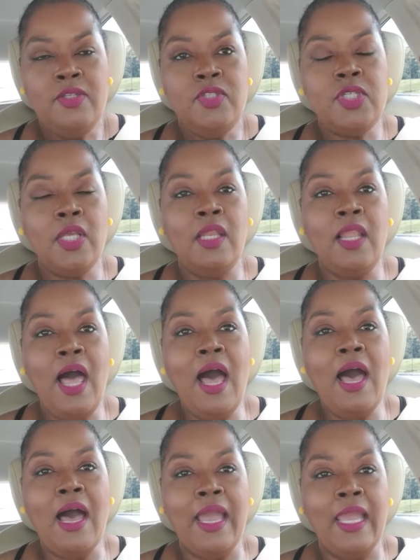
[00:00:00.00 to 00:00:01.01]

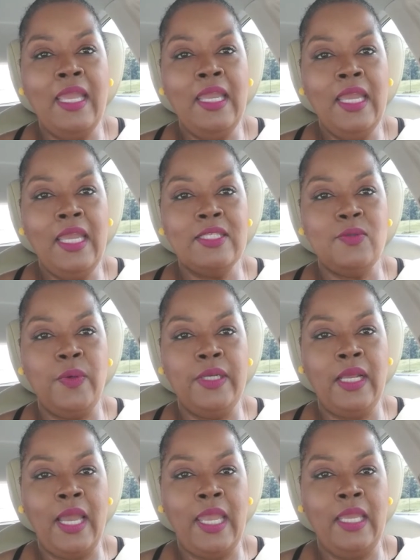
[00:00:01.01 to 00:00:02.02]
July is when
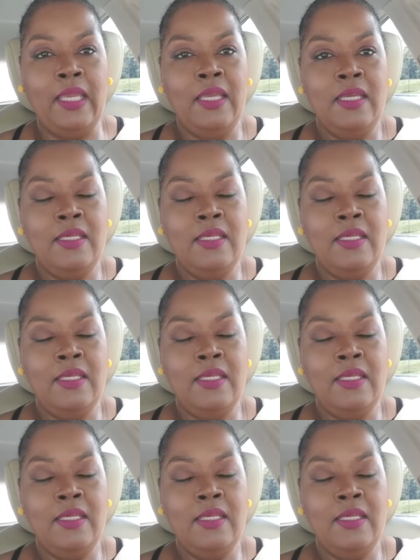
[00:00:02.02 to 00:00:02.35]
I